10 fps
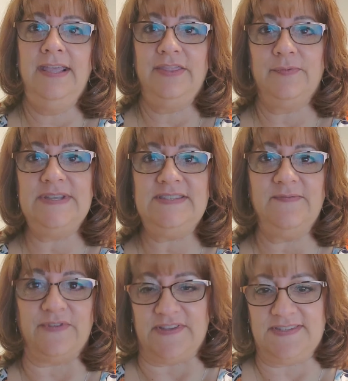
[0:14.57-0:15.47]
The reason
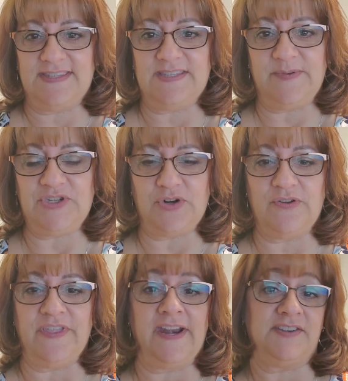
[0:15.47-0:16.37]
for this is to be
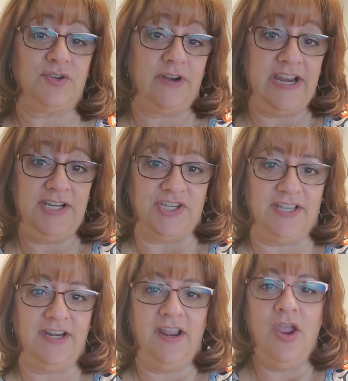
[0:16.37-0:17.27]
sure that as your
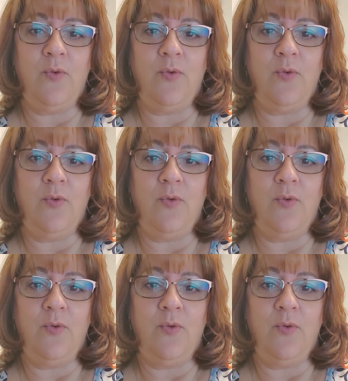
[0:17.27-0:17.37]
agent,